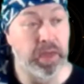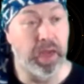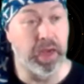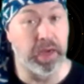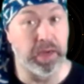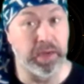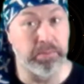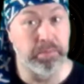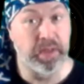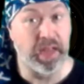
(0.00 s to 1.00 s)
and
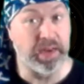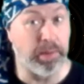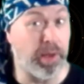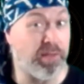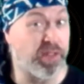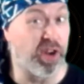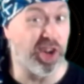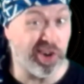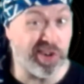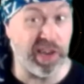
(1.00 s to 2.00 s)
now I have to
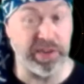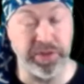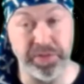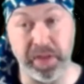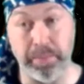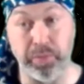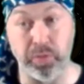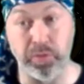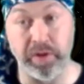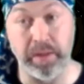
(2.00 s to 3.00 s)
learn how to use that
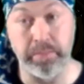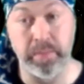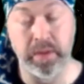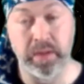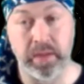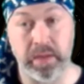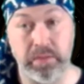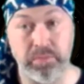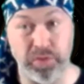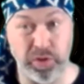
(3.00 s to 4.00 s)
program.
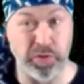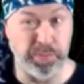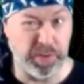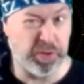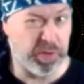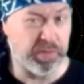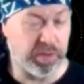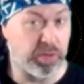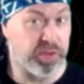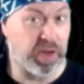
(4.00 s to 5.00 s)
But it shouldn't be too
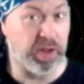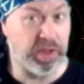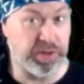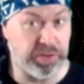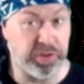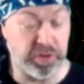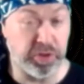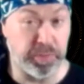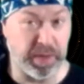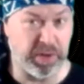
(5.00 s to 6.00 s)
difficult because I know how to use the
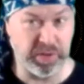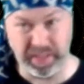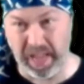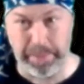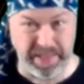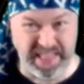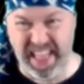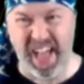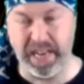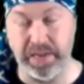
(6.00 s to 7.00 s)
YouTube editor. They can't be
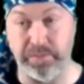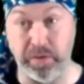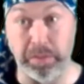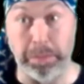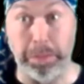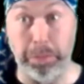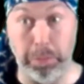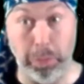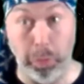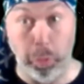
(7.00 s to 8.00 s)
that different, I
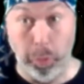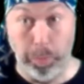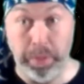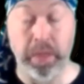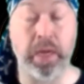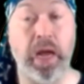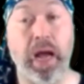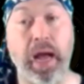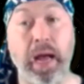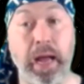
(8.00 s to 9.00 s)
hope.
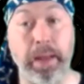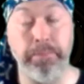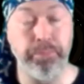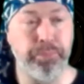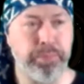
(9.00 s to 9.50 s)
And